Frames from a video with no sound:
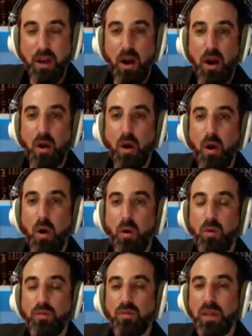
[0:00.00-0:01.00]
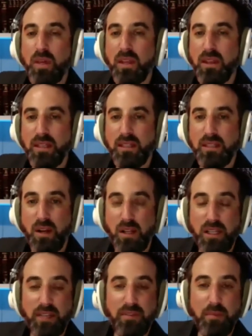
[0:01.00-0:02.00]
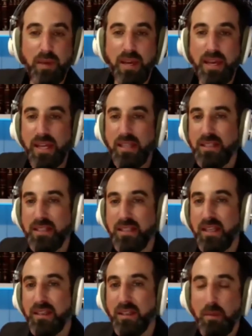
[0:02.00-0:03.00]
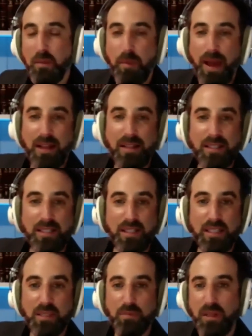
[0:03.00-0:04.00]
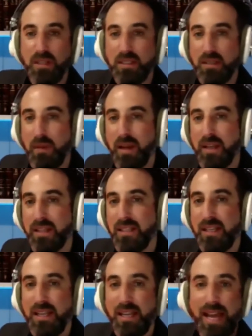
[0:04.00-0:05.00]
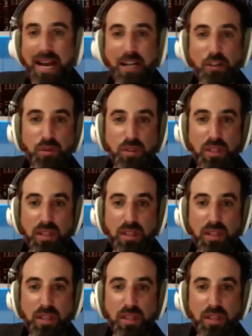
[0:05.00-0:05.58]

are all doing this, are living by instinct and are balancing this plus and minus naturally.